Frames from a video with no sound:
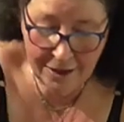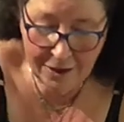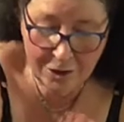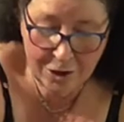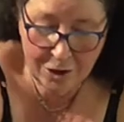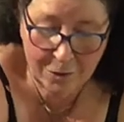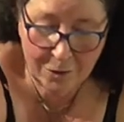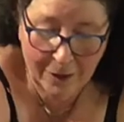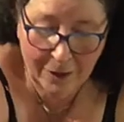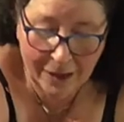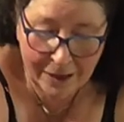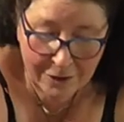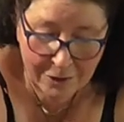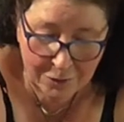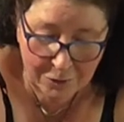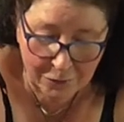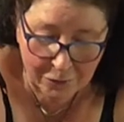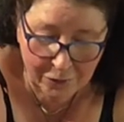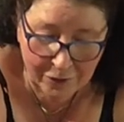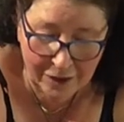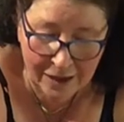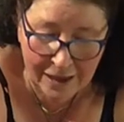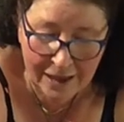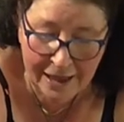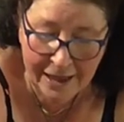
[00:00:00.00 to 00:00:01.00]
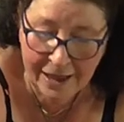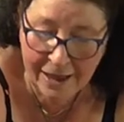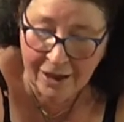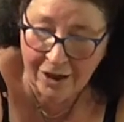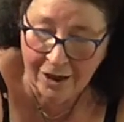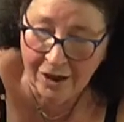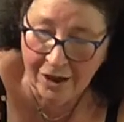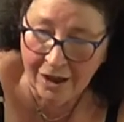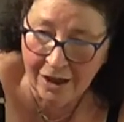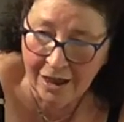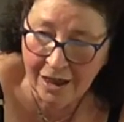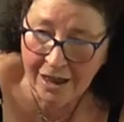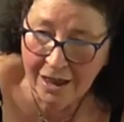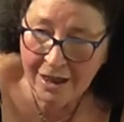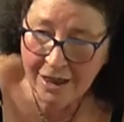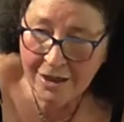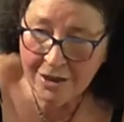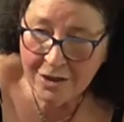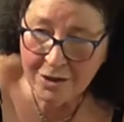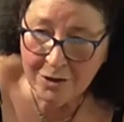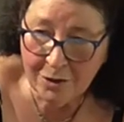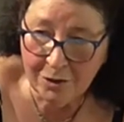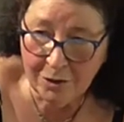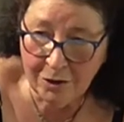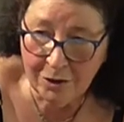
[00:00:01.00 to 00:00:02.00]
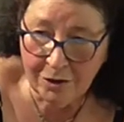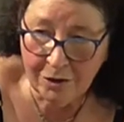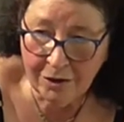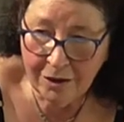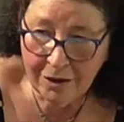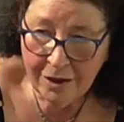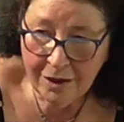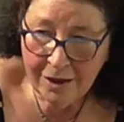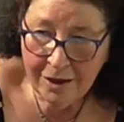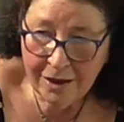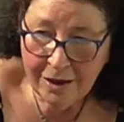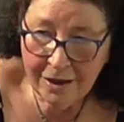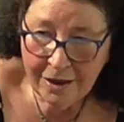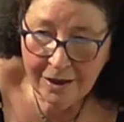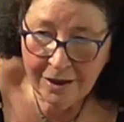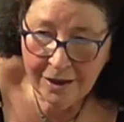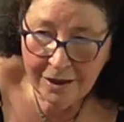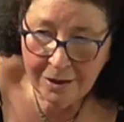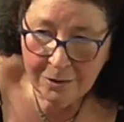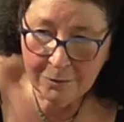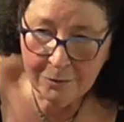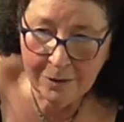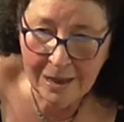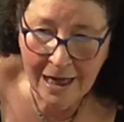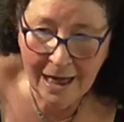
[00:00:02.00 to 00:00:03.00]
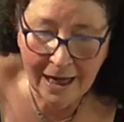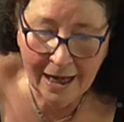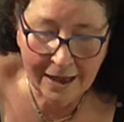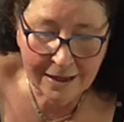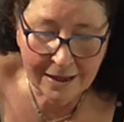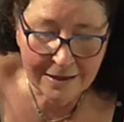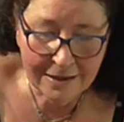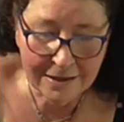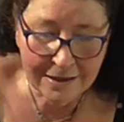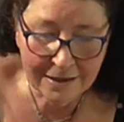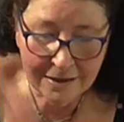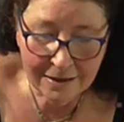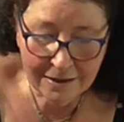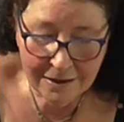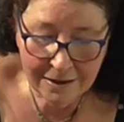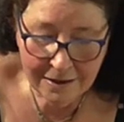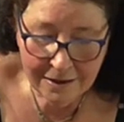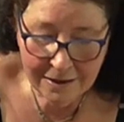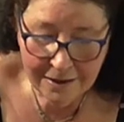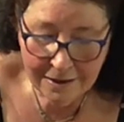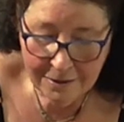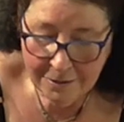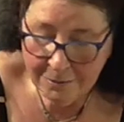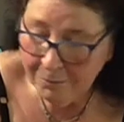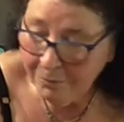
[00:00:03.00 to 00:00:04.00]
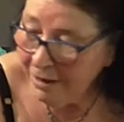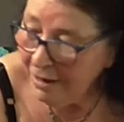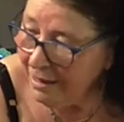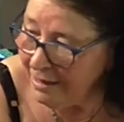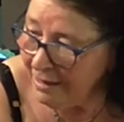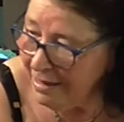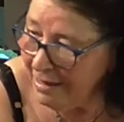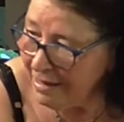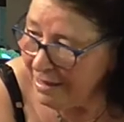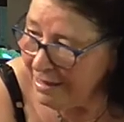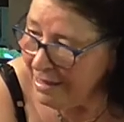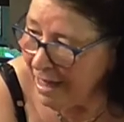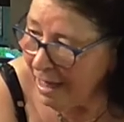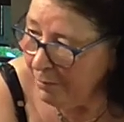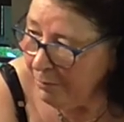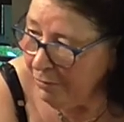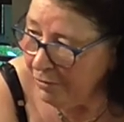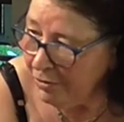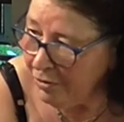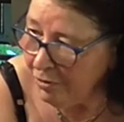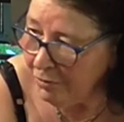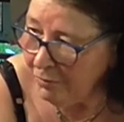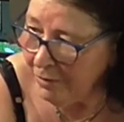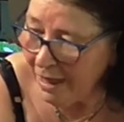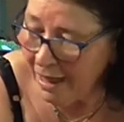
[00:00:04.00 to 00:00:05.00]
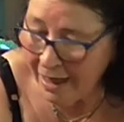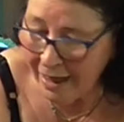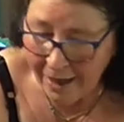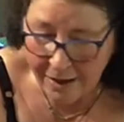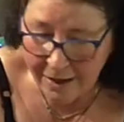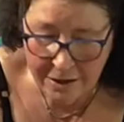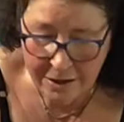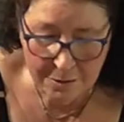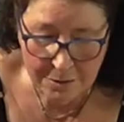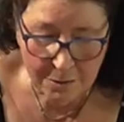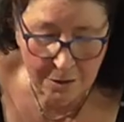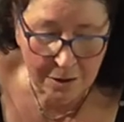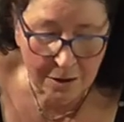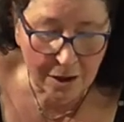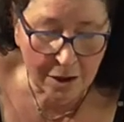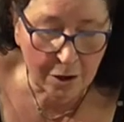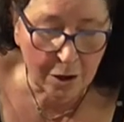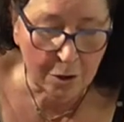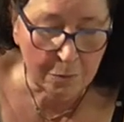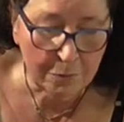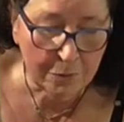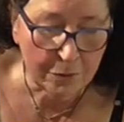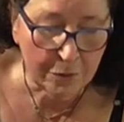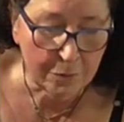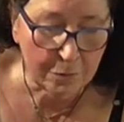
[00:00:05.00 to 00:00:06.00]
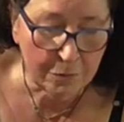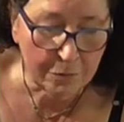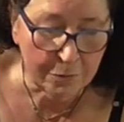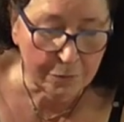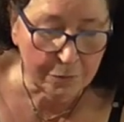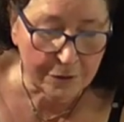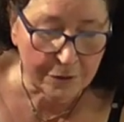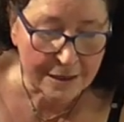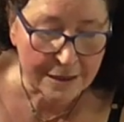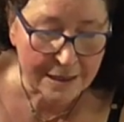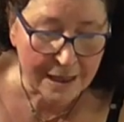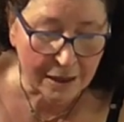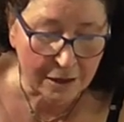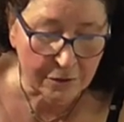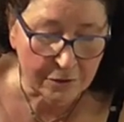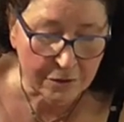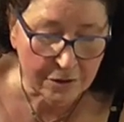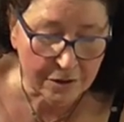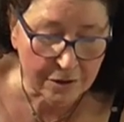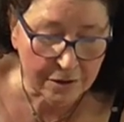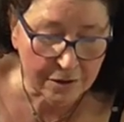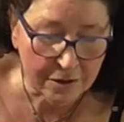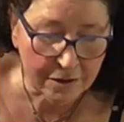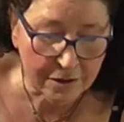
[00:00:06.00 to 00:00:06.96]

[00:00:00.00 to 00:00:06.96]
try to feel here. So relax. When this happens, relax. Breathe out.